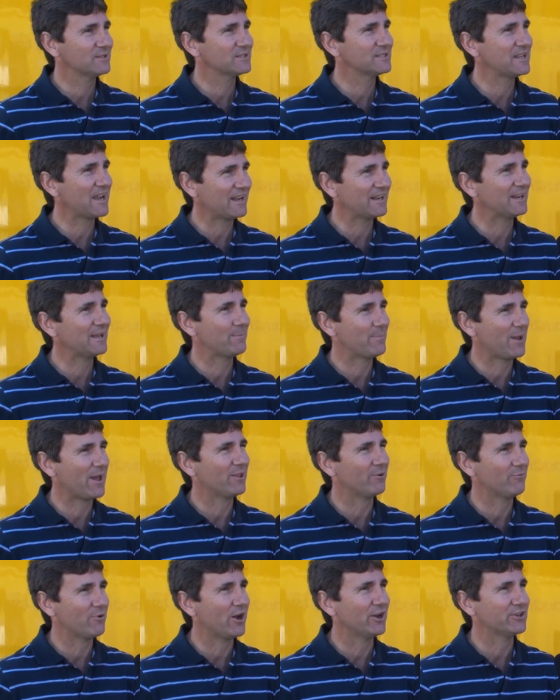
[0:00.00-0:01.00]
exactly
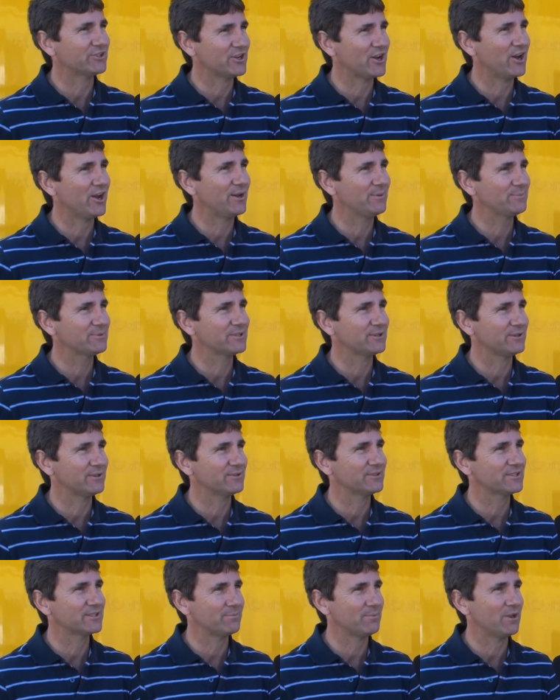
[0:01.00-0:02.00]
about the right time
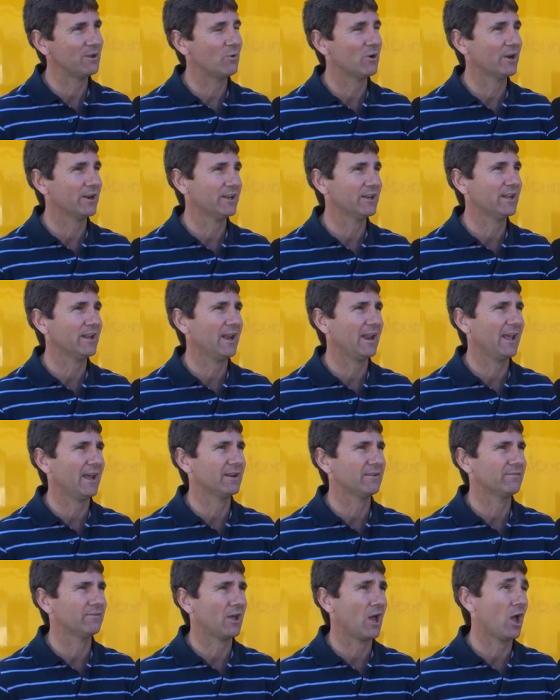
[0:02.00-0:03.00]
to, to me wanting to get
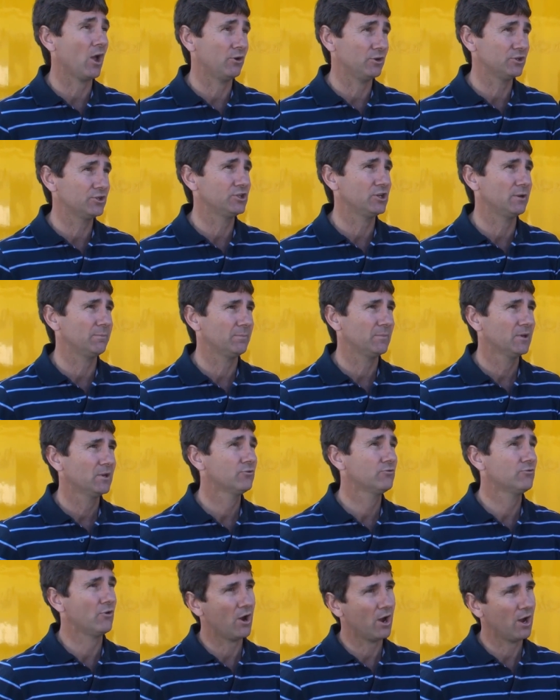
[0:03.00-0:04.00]
out of ownership,
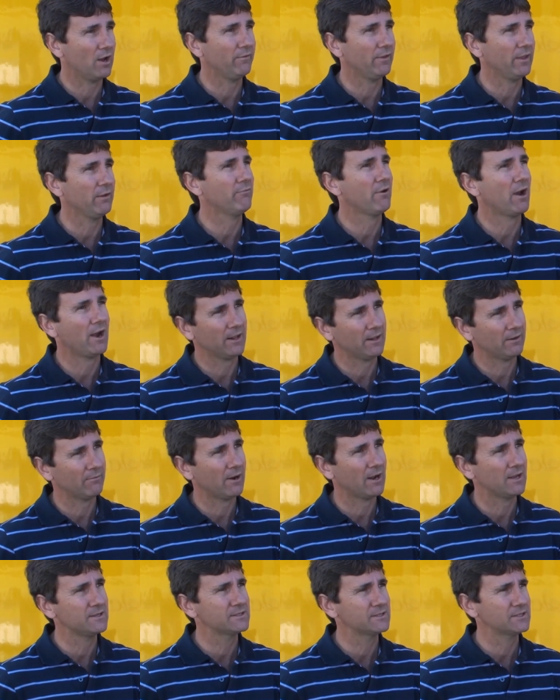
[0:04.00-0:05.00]
driving, running a
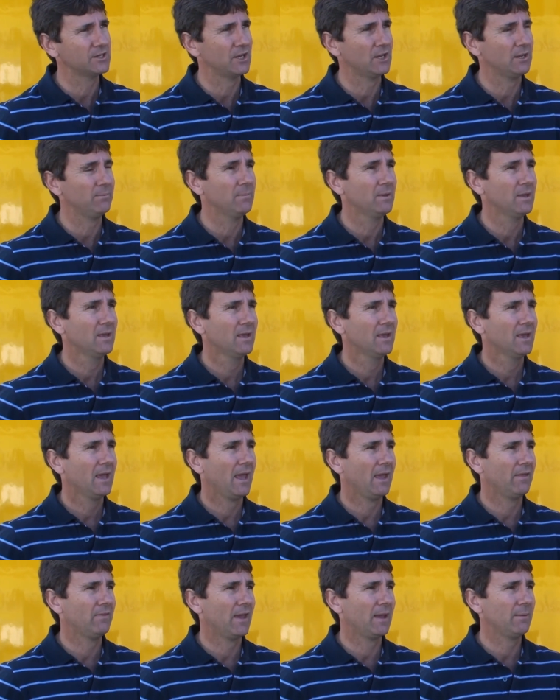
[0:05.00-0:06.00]
race team,
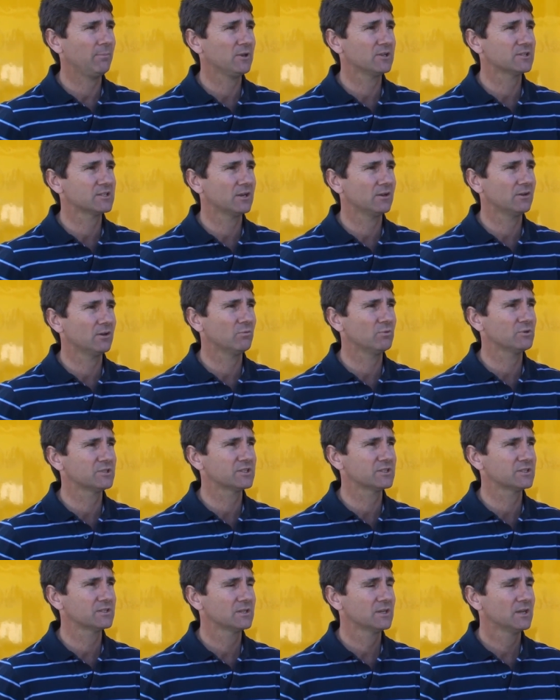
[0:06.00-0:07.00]
and that because I, it
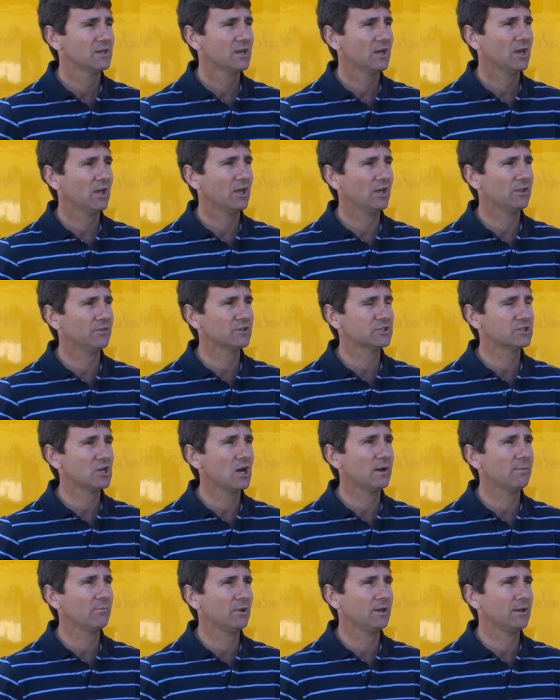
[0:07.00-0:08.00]
was at the
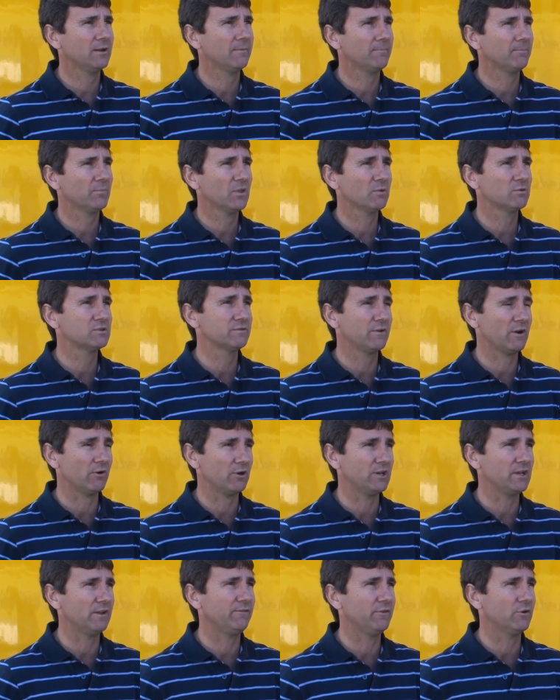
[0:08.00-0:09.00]
time when it was
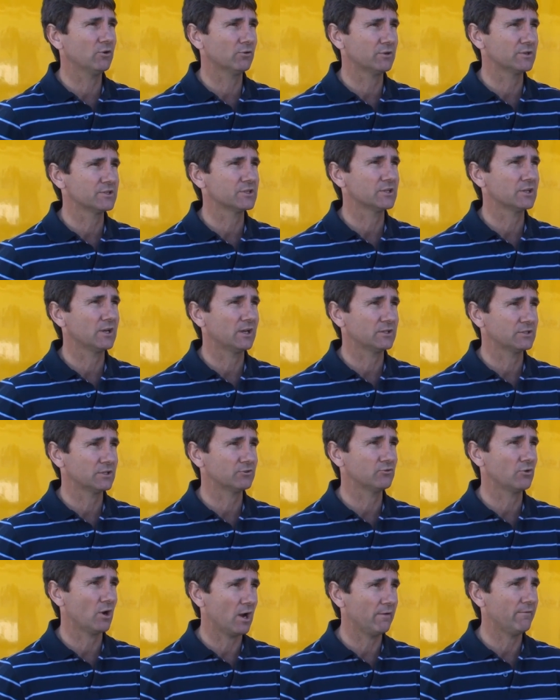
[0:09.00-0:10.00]
very difficult as a, as a
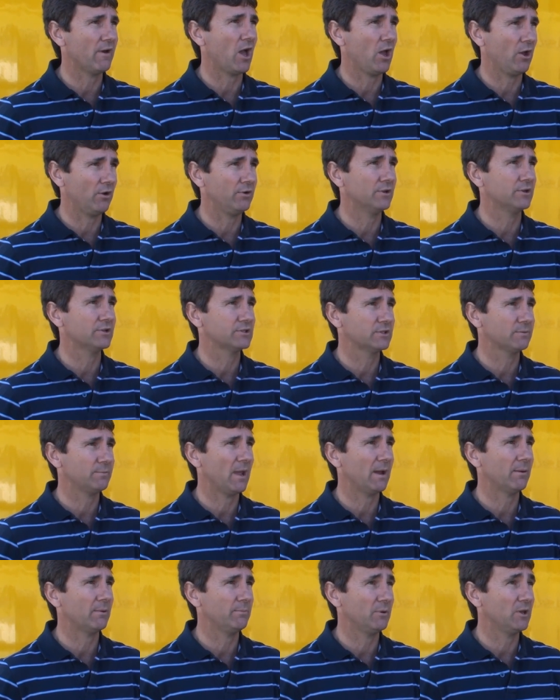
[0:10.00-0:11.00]
driver owner to be
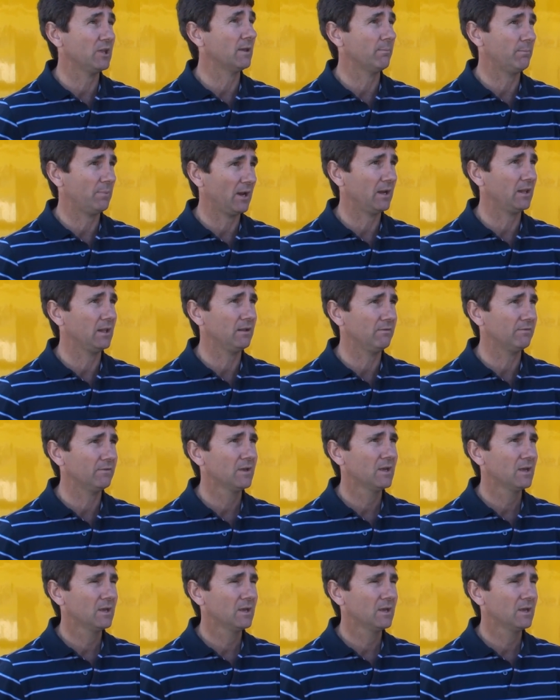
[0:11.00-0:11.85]
able to be competitive